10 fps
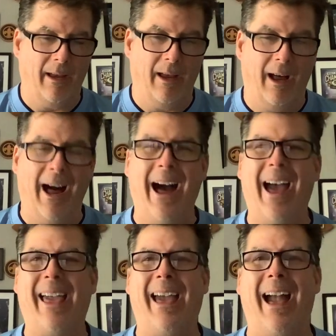
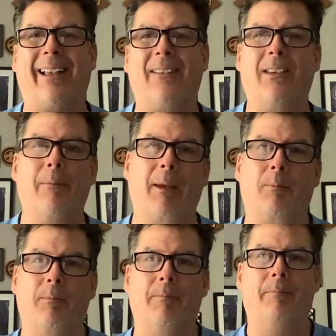high
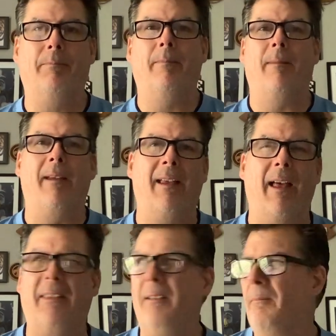academic, and
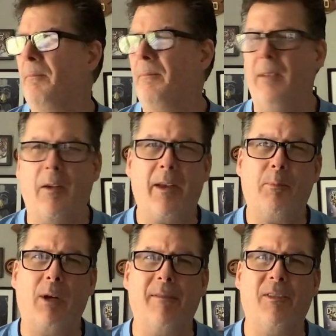I think are they a
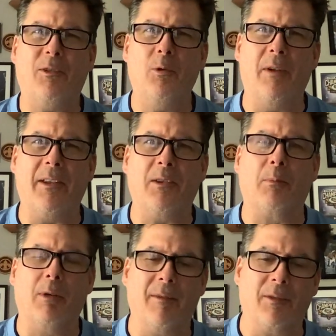private school? I think they're a
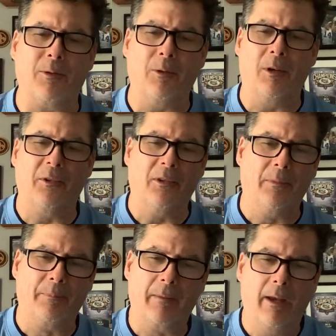private school also.
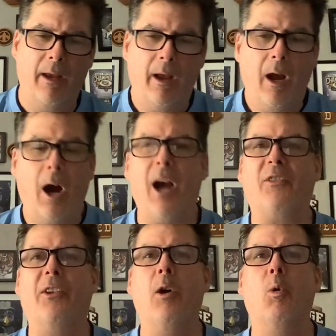All right,
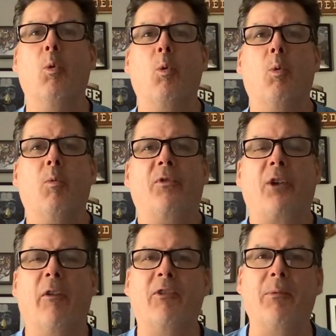so let's
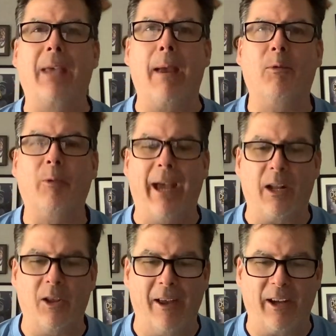go over some games we
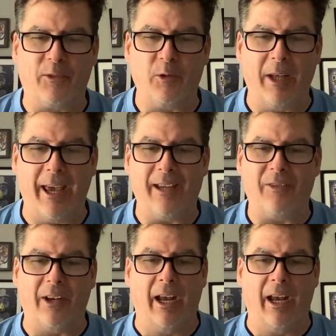had the last few days.